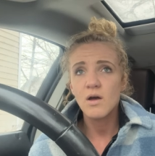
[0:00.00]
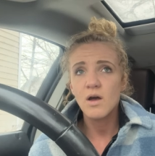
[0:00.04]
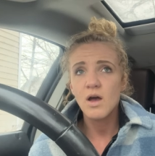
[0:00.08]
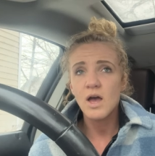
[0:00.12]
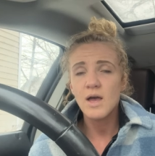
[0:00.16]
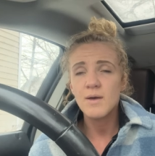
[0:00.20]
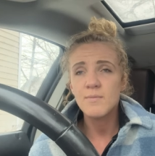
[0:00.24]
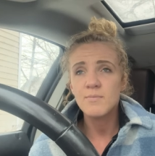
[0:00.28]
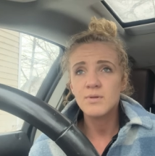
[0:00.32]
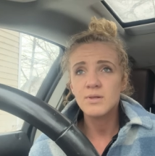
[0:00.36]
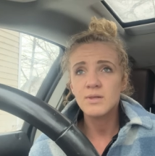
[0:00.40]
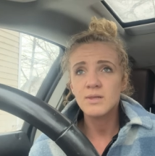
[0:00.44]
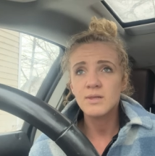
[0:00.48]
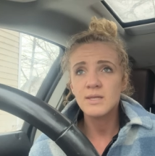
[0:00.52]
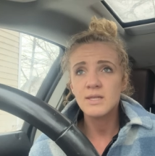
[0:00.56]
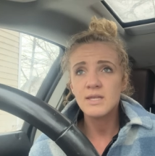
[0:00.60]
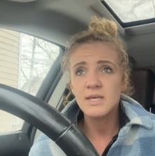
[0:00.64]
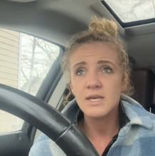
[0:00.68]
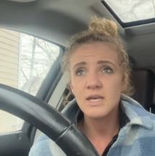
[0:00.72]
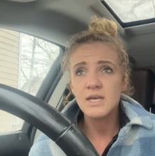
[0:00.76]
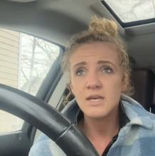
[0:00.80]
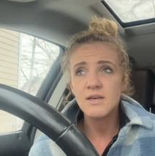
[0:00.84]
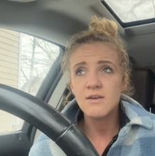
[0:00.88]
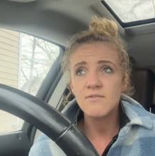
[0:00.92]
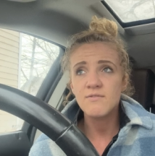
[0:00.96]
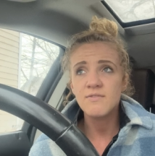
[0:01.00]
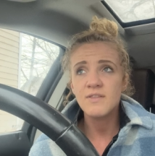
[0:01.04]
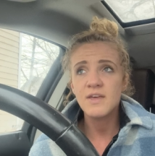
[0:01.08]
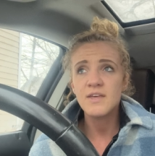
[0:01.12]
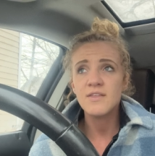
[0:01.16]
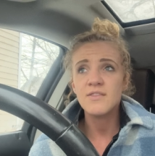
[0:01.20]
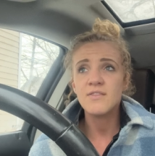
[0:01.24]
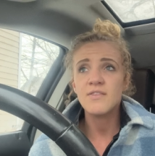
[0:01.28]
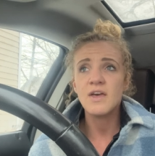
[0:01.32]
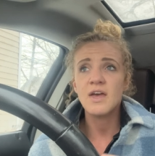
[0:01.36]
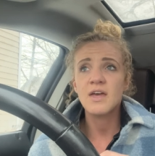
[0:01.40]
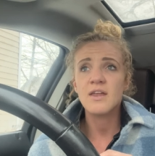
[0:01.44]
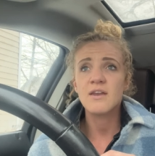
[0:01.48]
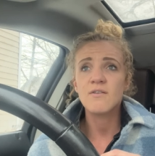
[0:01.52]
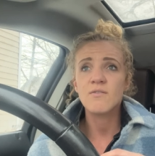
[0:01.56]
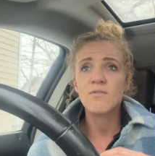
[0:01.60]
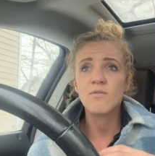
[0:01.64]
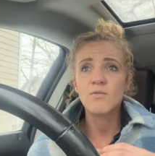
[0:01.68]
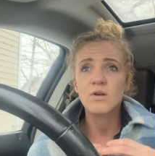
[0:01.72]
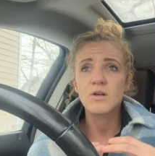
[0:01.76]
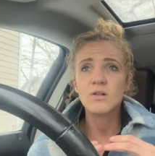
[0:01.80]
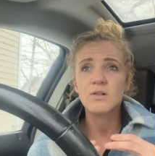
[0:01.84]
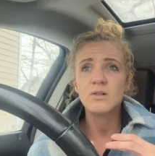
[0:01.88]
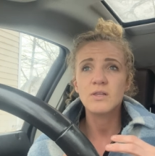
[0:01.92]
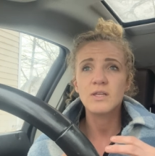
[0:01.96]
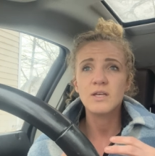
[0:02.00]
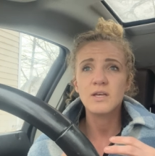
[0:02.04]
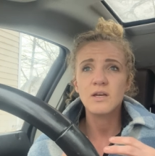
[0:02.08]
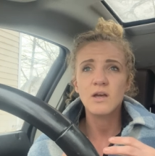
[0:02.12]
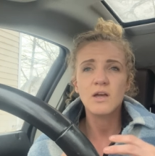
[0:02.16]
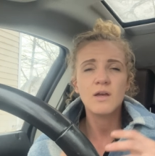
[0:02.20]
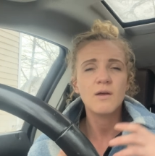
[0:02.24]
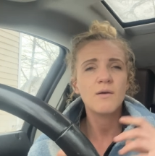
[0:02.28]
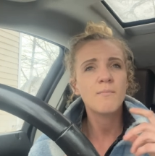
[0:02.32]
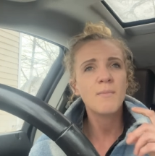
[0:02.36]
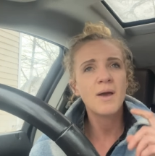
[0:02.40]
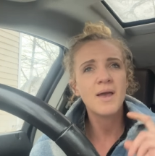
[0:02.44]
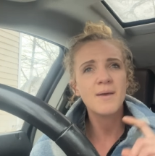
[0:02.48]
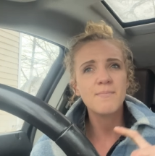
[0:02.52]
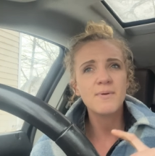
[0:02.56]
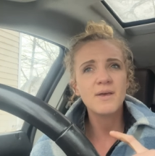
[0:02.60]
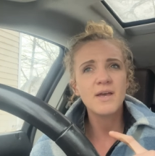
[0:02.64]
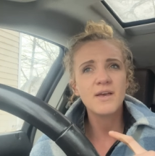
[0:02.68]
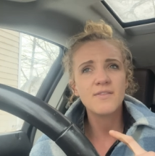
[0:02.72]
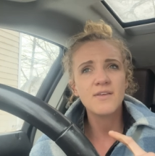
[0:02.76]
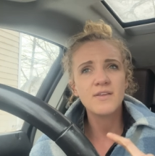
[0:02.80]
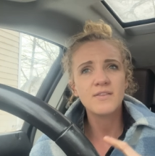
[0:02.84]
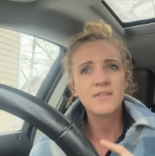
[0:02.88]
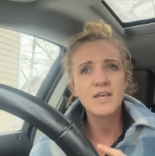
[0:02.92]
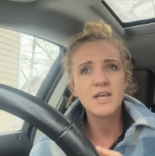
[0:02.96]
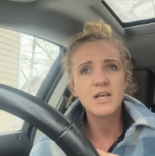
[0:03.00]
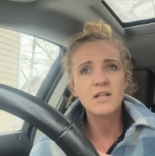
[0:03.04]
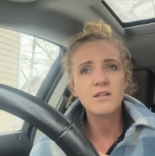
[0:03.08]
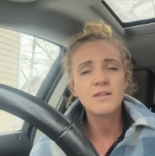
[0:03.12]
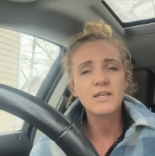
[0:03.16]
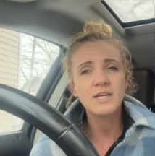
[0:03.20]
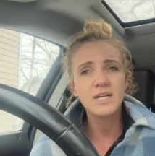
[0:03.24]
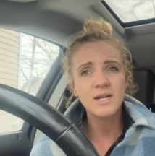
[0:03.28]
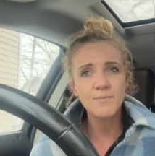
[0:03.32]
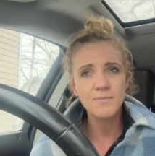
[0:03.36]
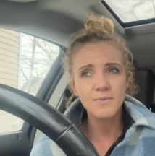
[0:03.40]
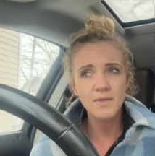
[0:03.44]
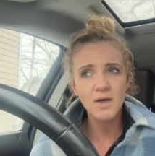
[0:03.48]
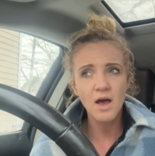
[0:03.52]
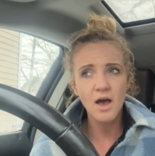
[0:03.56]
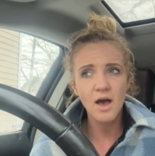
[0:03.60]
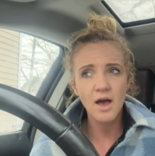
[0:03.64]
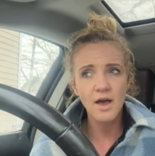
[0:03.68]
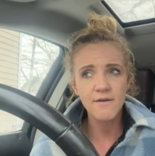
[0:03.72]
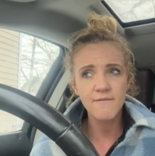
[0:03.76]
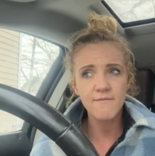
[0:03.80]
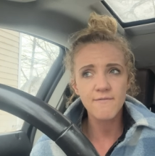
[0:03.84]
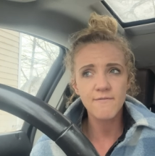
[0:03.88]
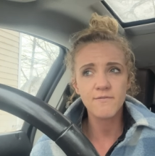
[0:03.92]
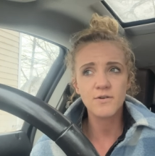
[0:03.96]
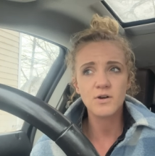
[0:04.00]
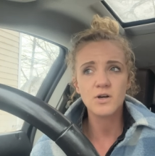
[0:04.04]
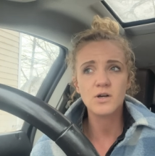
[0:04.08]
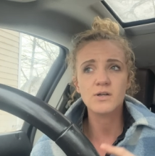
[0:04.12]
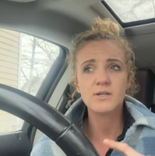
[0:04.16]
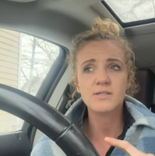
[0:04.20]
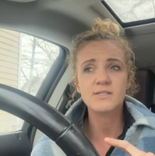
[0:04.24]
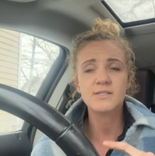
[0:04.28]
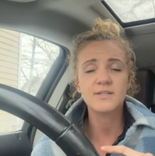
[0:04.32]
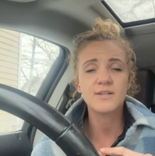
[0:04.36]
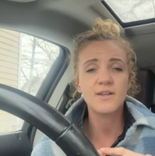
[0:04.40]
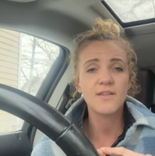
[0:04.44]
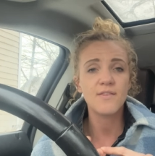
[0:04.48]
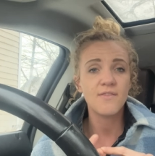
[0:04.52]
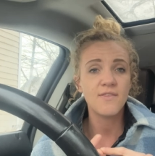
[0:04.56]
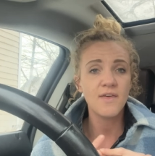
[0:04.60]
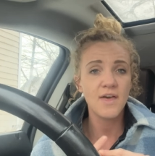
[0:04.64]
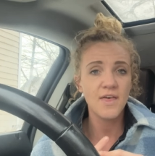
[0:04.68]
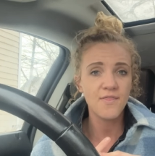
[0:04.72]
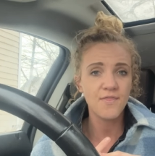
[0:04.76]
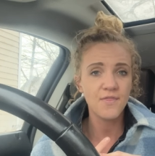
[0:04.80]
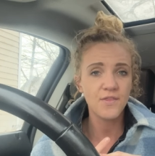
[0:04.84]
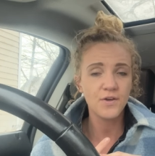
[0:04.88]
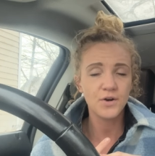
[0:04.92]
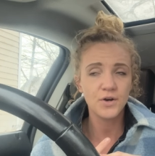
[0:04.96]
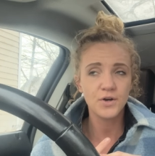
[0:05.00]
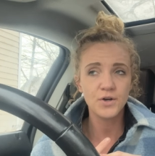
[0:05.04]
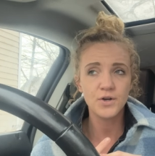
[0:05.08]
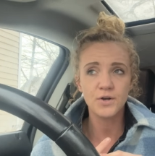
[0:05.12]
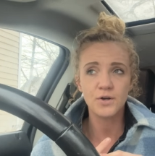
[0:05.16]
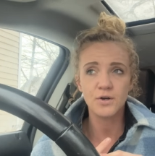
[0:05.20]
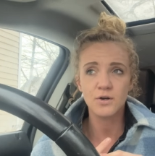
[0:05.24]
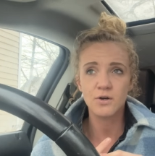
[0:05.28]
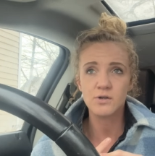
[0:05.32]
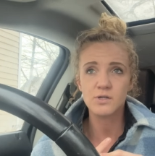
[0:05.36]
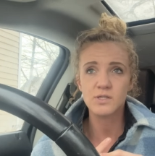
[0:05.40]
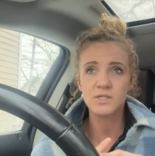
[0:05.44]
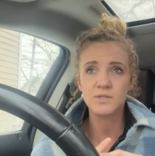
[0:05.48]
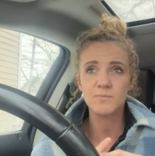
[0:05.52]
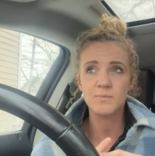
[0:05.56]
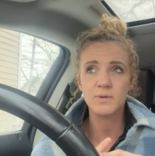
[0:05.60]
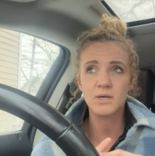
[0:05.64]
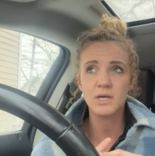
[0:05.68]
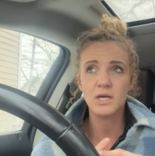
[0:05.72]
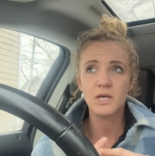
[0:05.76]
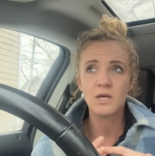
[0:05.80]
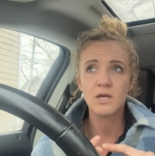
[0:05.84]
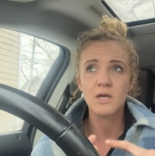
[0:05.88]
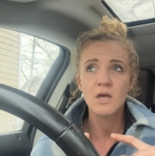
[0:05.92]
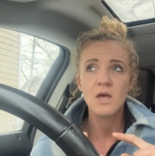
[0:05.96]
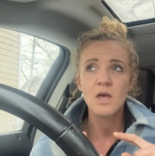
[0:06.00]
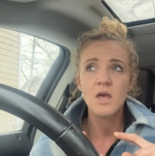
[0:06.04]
I believe they then clean, it might be, I think they clean up the hive first, then they're a nurse bee,